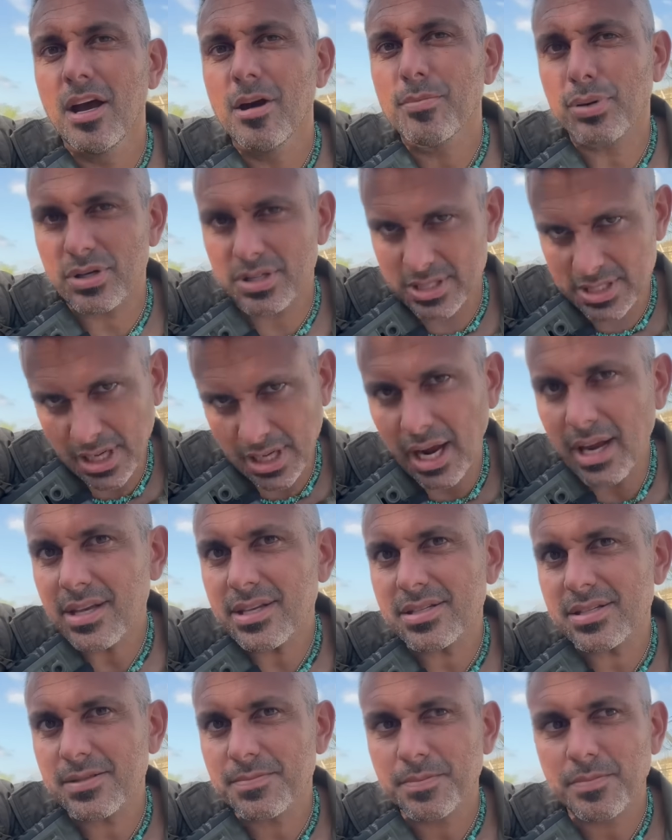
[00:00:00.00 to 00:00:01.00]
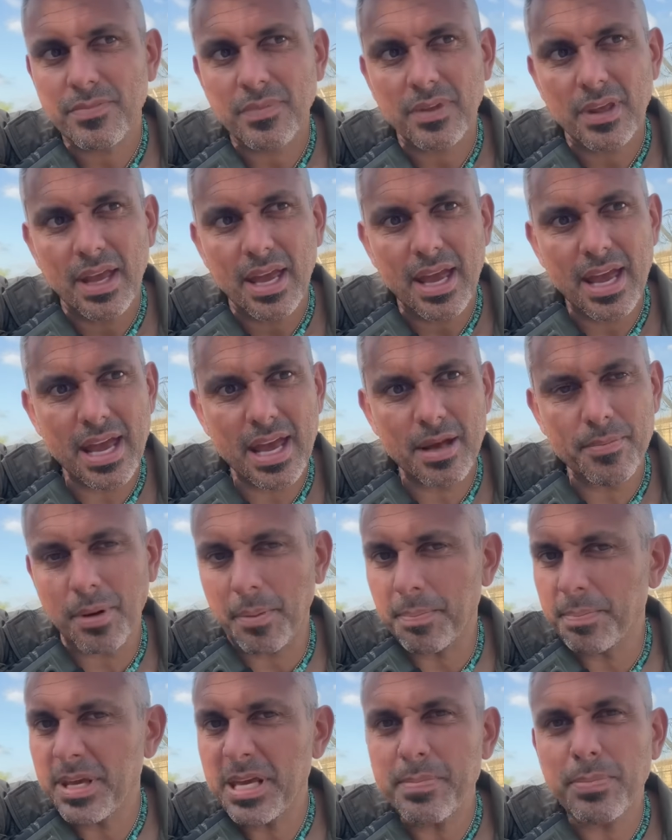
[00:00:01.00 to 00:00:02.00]
Precise,
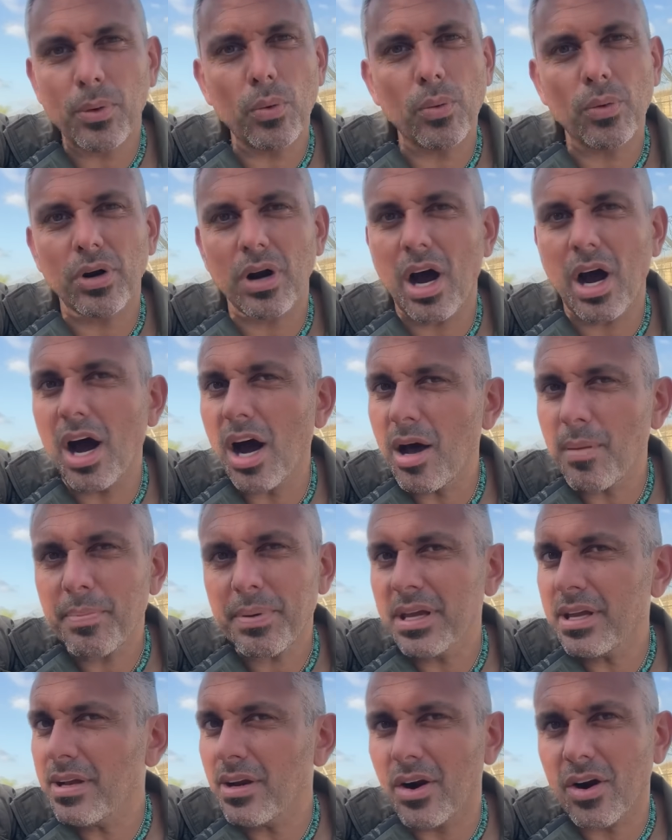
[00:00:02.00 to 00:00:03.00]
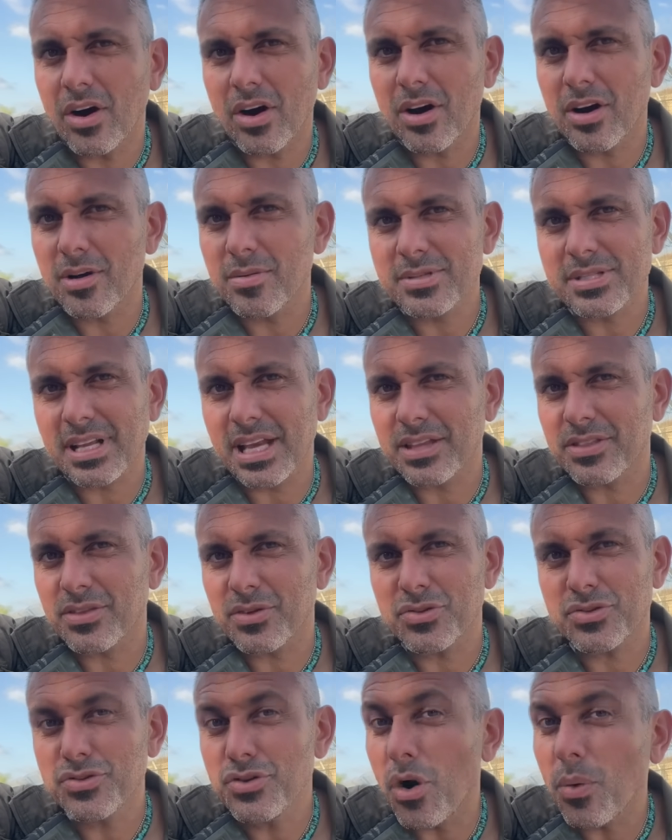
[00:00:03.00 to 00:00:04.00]
but people were up in arms like
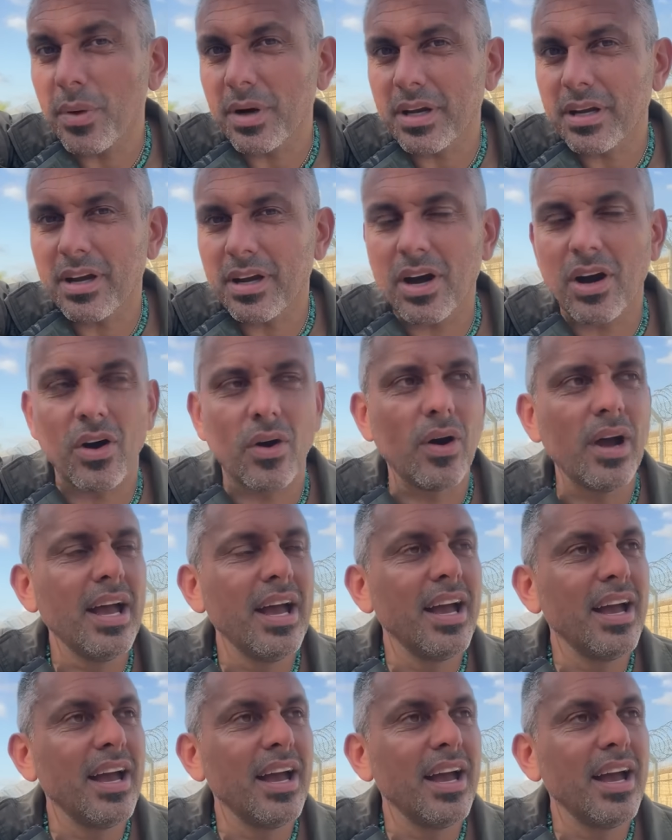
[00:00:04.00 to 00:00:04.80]
there's nowhere to go.